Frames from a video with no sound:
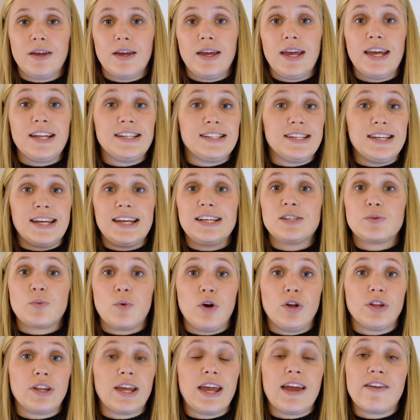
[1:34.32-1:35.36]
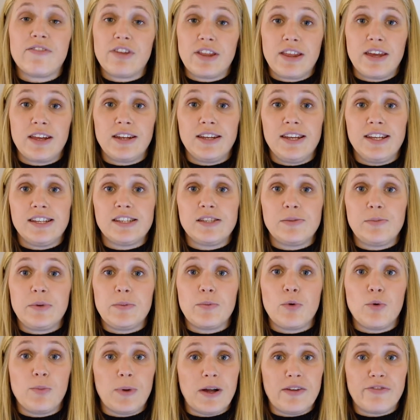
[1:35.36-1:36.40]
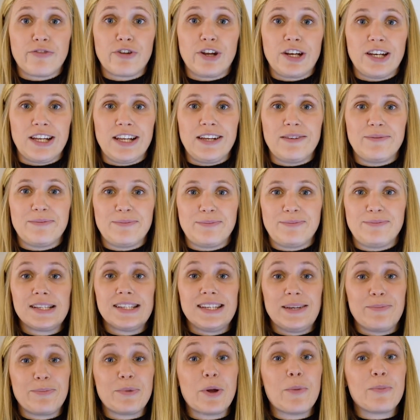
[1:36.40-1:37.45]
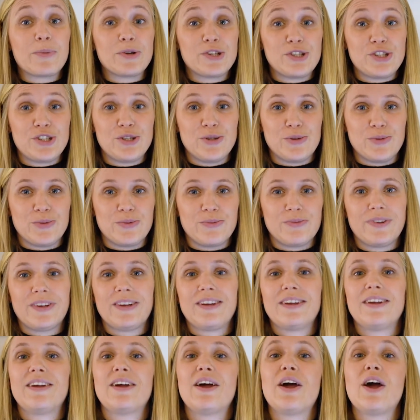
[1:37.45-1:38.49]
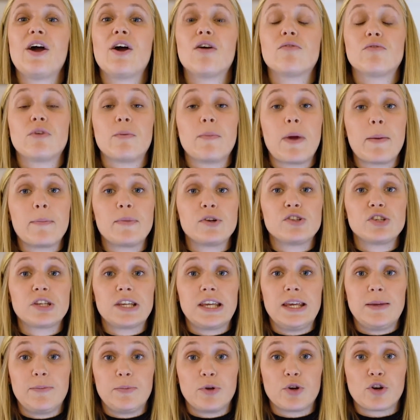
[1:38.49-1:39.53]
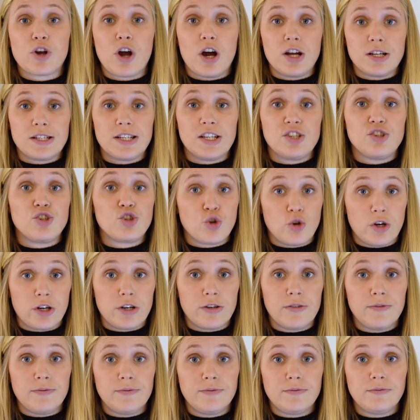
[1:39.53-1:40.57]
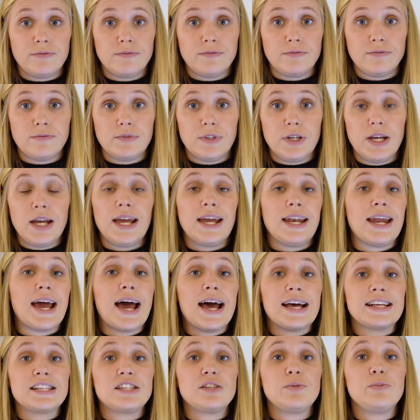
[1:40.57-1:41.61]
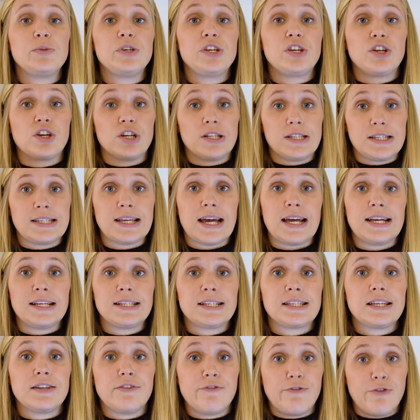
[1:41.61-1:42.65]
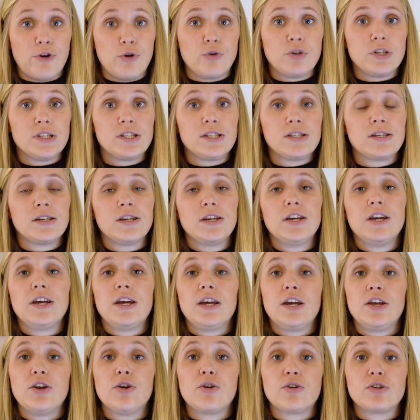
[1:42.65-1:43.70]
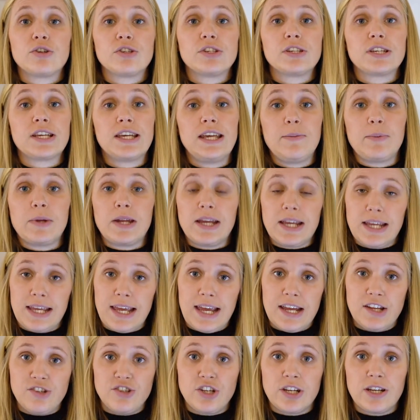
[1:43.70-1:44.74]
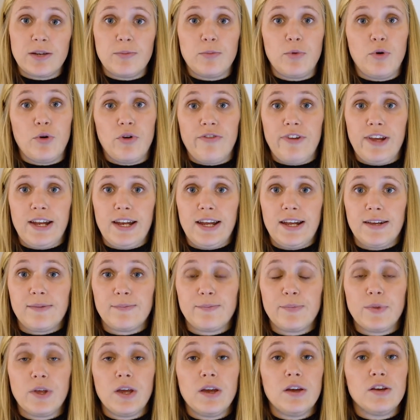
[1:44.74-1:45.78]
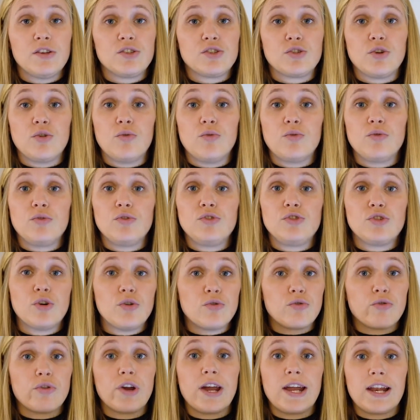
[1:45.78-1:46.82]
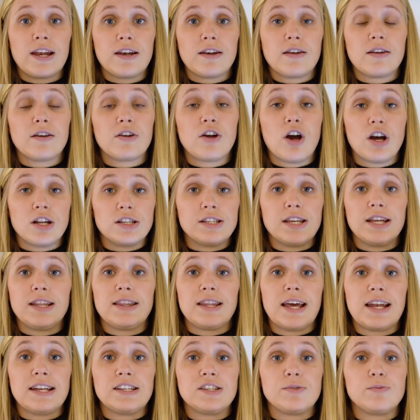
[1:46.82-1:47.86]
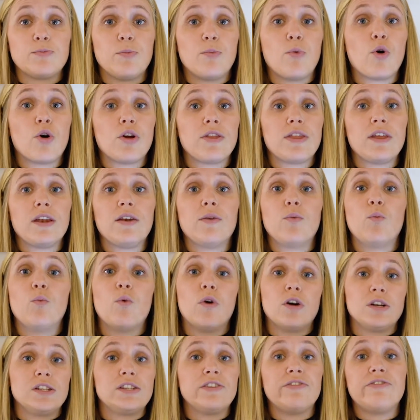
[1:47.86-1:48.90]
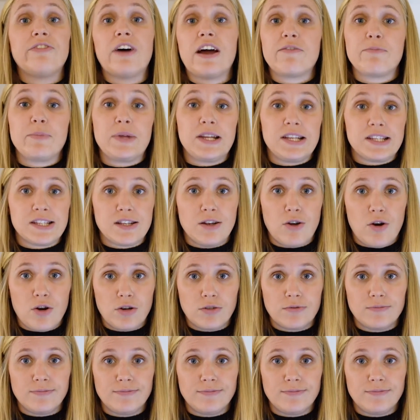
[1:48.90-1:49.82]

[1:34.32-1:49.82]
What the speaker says: In today's world, everything needs to be mobile friendly. Tip number 2. Remember to keep your content short. It has to be concise and focused in order to keep it engaging and motivating. So don't create content that is more than 1 to 5 minutes long.